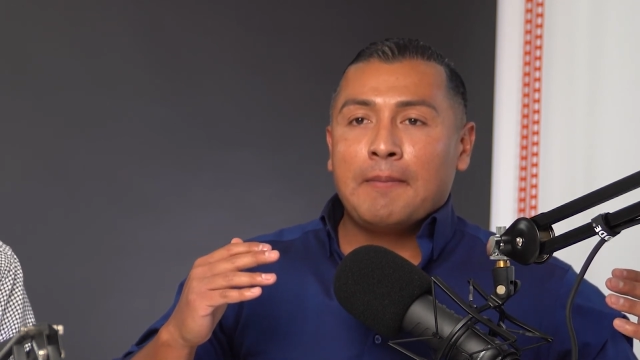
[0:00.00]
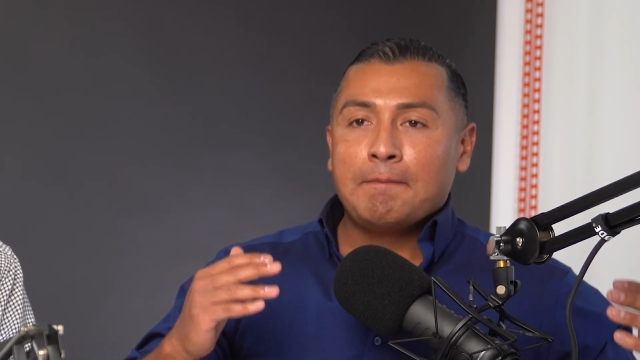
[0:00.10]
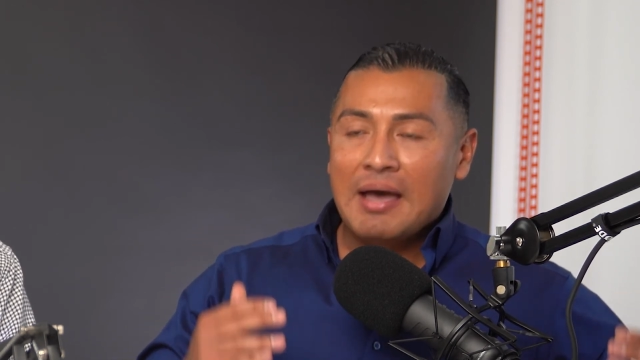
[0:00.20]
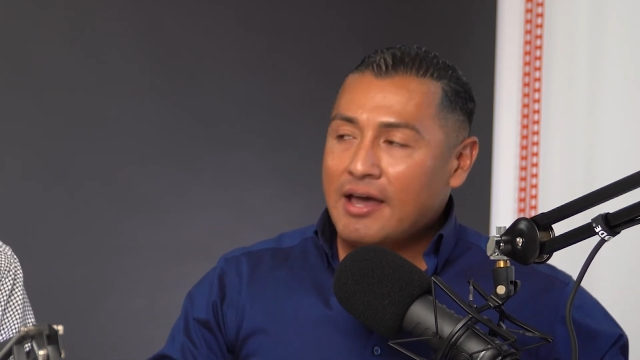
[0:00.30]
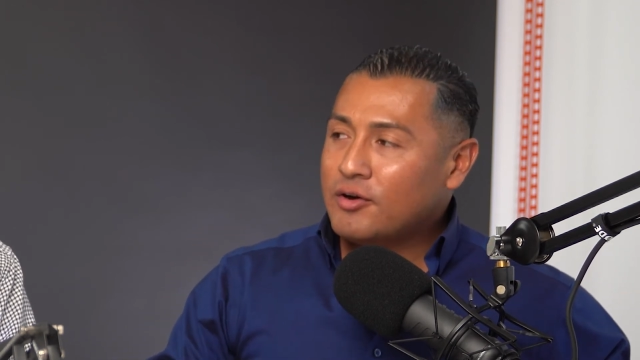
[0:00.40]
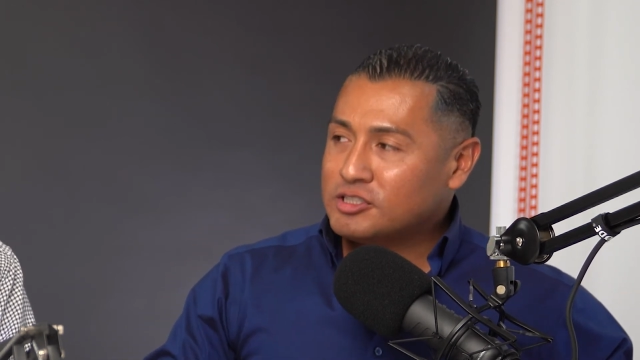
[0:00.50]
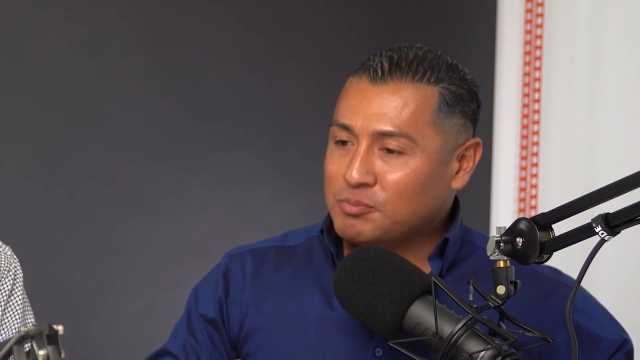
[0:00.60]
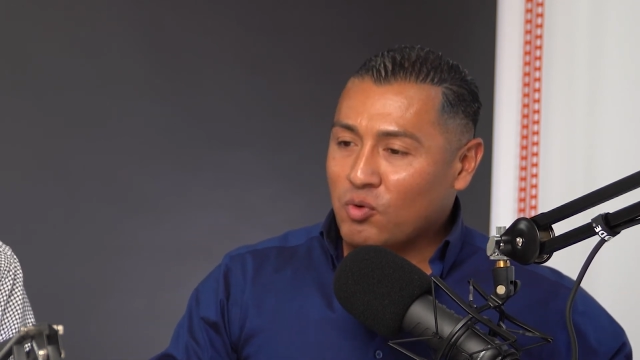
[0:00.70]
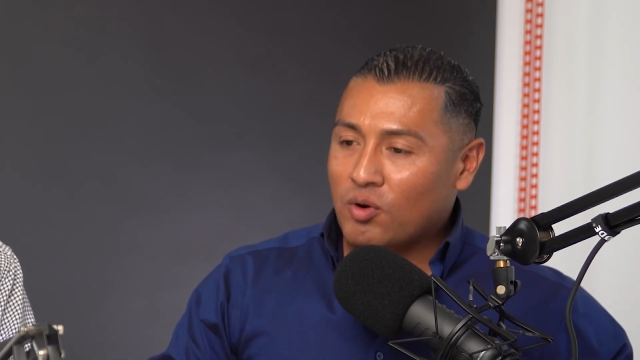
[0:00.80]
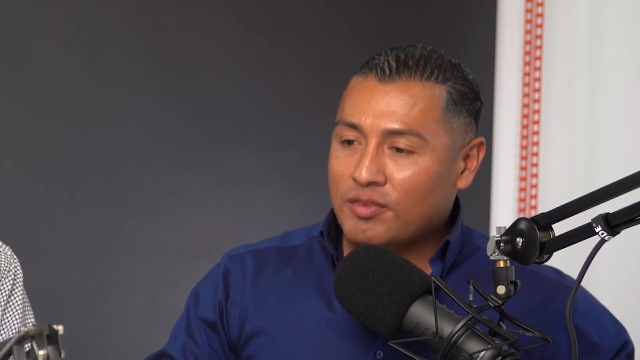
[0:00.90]
matters
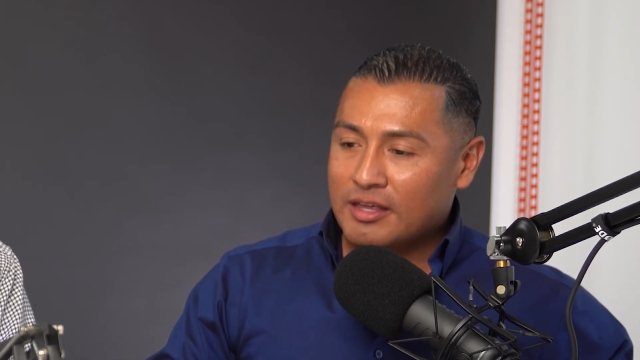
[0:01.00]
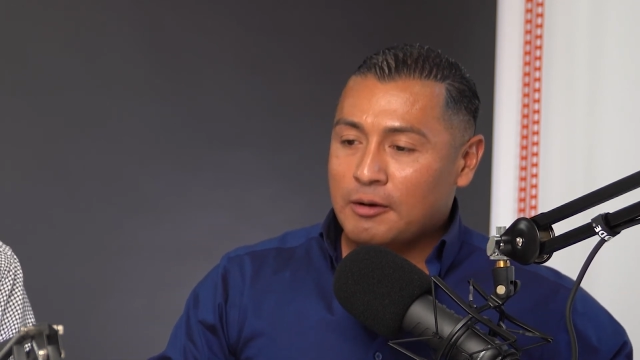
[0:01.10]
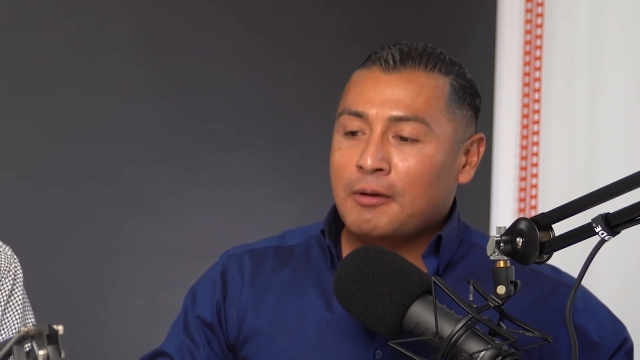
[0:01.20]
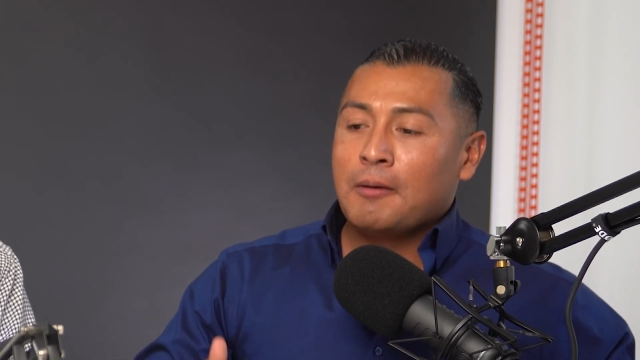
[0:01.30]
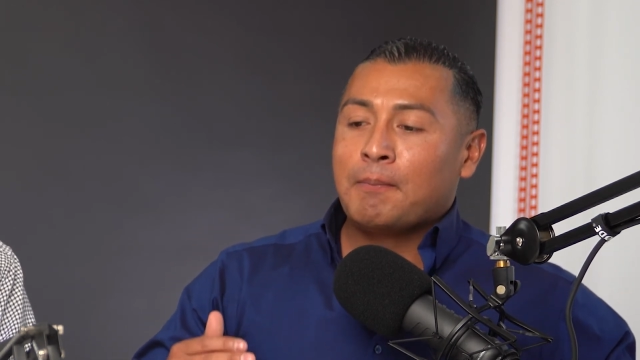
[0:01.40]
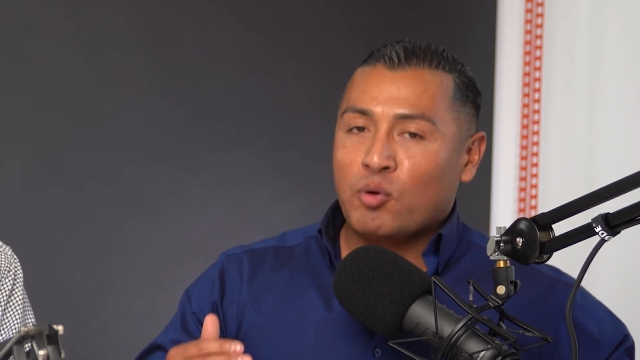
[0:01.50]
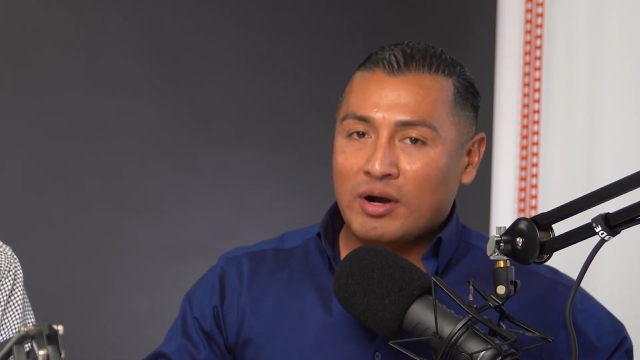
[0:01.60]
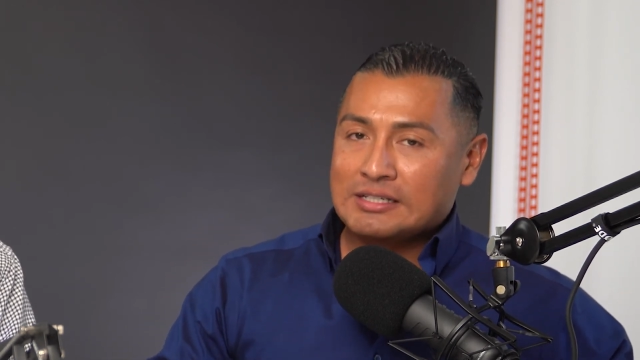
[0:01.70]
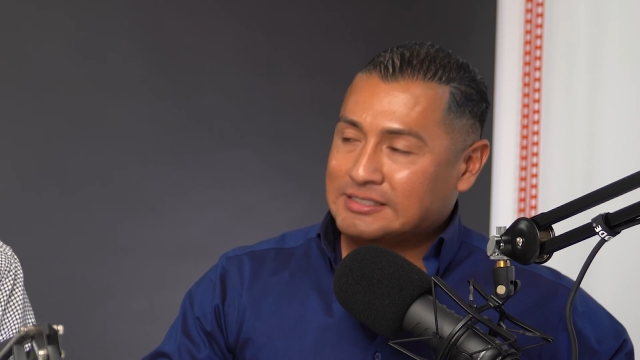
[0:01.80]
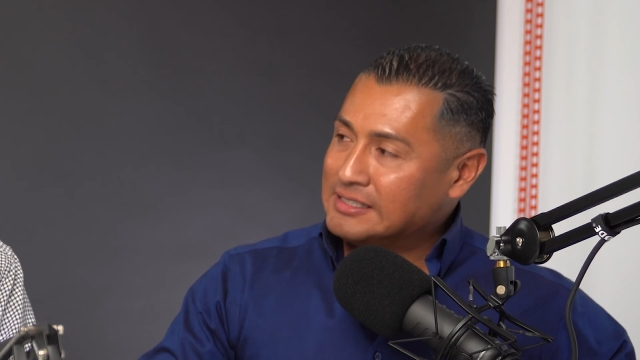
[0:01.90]
more than
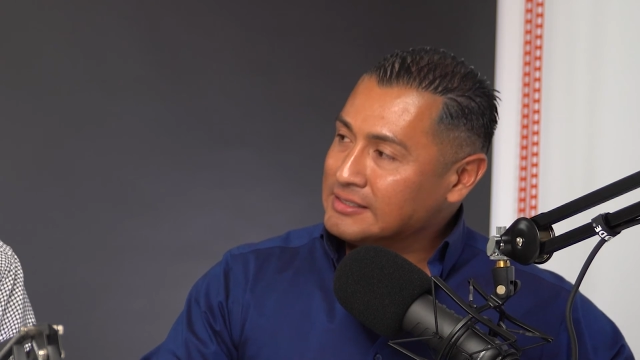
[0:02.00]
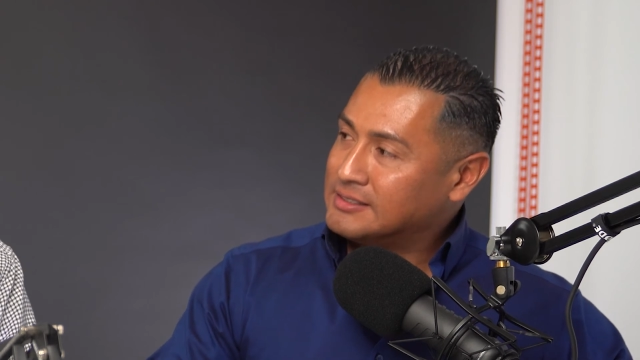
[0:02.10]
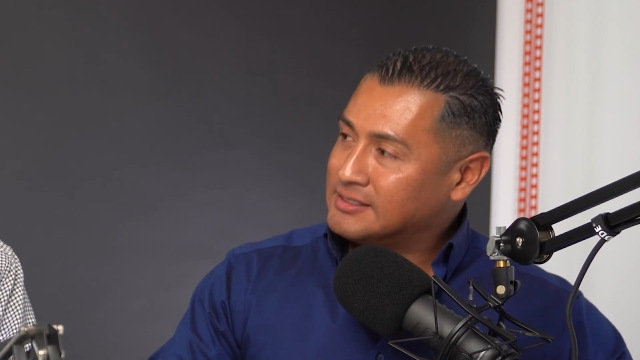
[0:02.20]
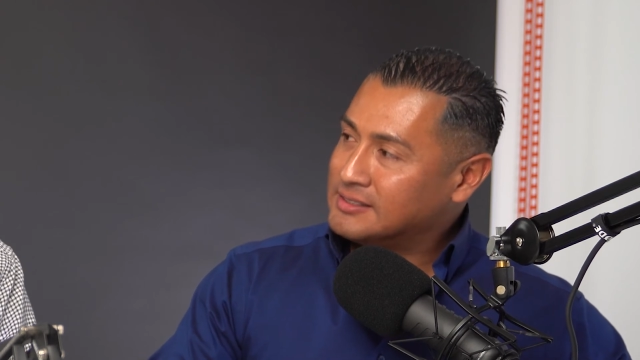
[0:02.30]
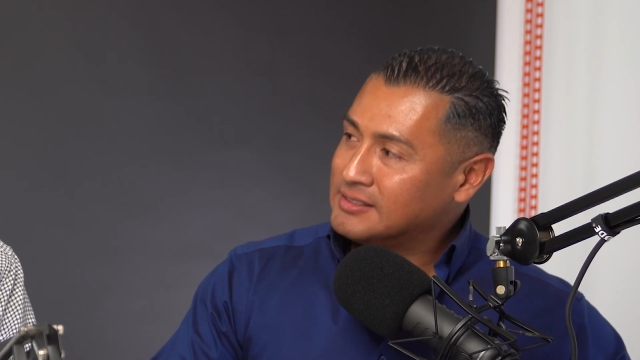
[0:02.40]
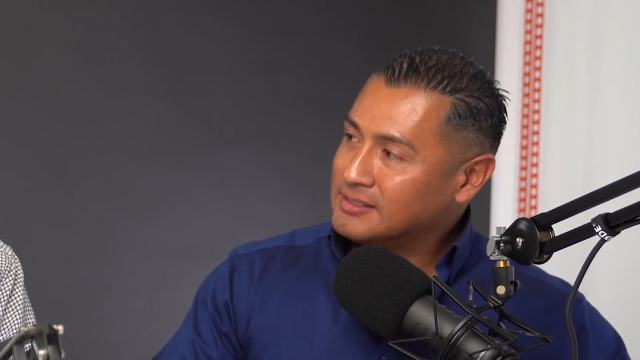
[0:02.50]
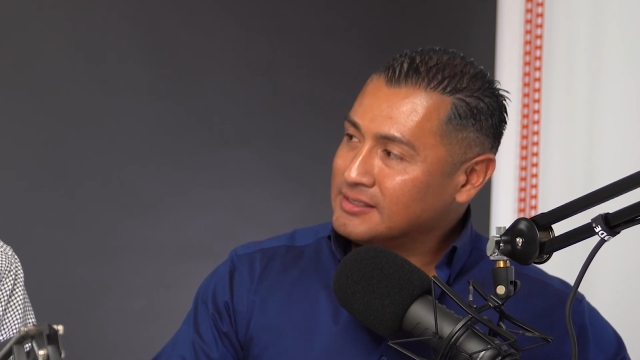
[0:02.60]
presence.